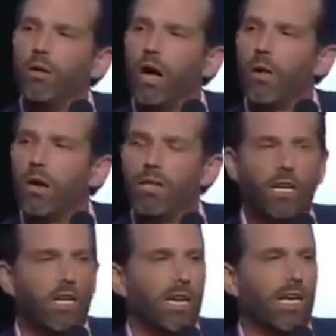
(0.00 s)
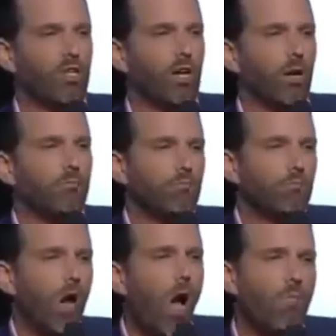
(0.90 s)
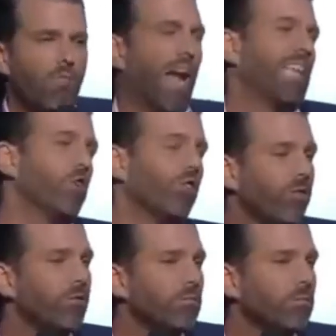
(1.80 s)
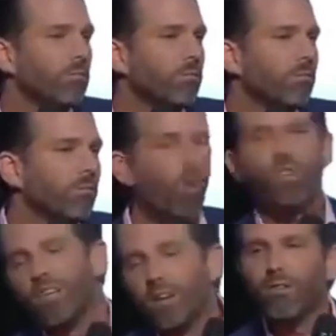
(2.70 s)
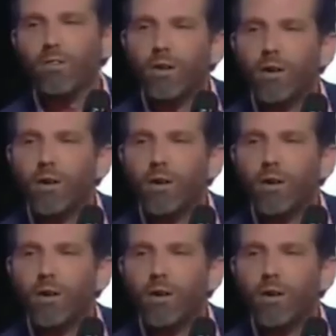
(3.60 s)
How long did it take you to get in China? Oh, 9 years, 14 years.